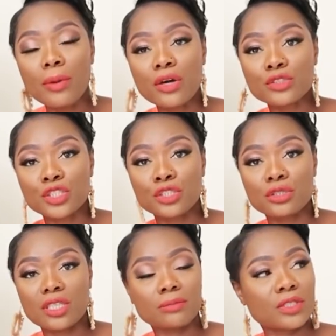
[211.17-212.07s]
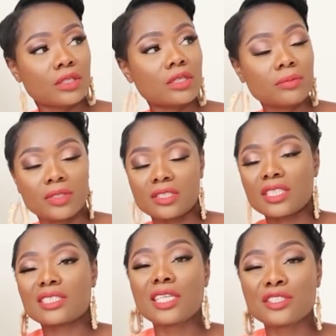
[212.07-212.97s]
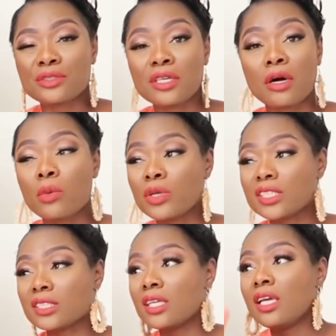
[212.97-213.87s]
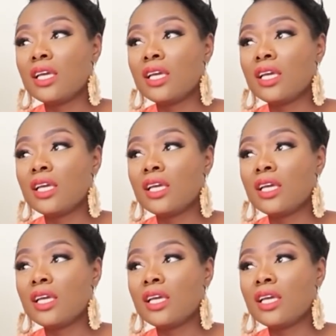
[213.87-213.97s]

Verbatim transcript: belt to zhuzh up the look because accessory always